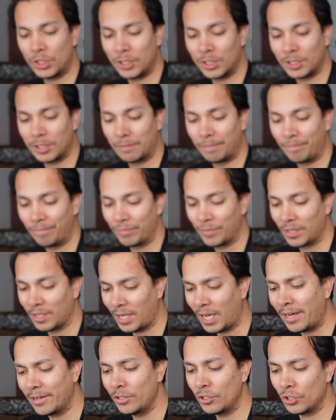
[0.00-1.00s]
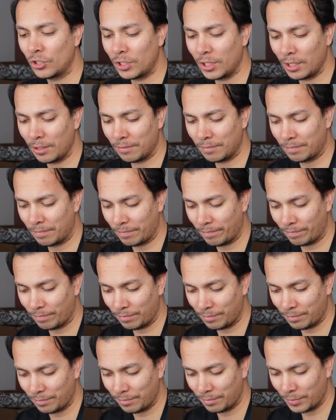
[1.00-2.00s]
is kind of interesting.
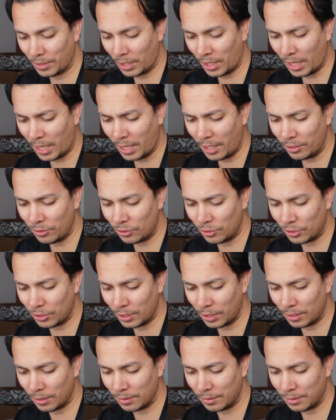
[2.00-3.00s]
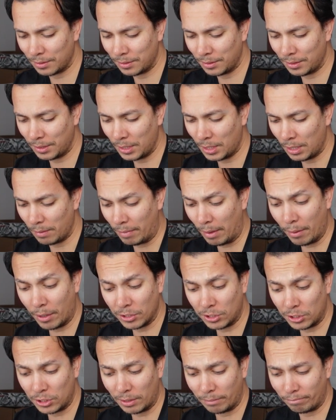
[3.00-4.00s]
Kind of interesting. Maybe
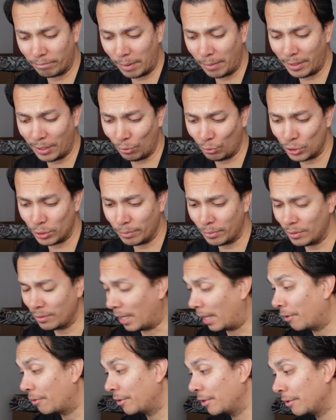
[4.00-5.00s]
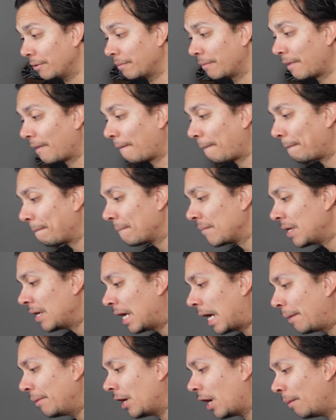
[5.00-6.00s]
because it's maybe usable? I don't know.
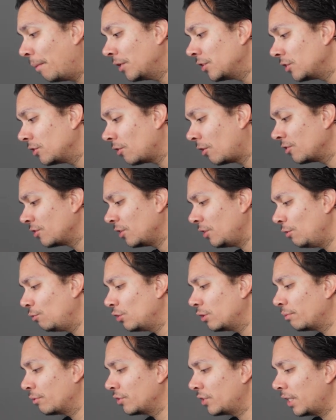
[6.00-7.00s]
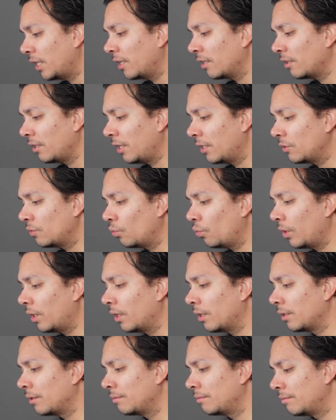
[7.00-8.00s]
I mean, Obelisk is also usable technically as
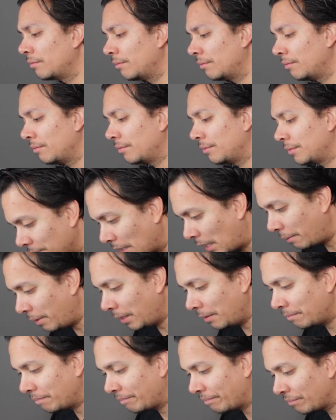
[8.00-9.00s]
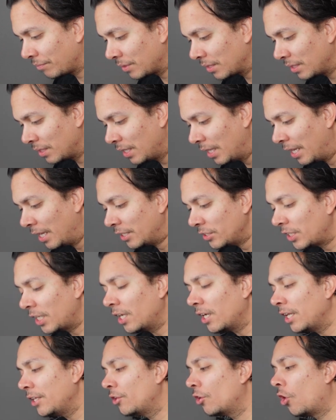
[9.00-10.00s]
well. I mean,
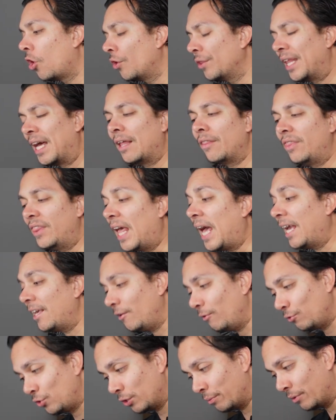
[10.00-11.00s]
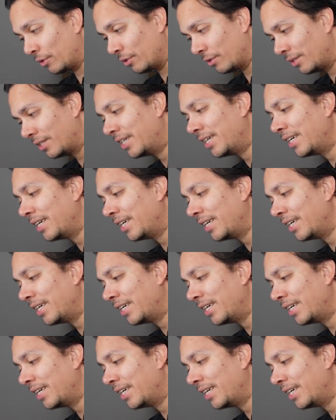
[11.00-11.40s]
technically they're all not that usable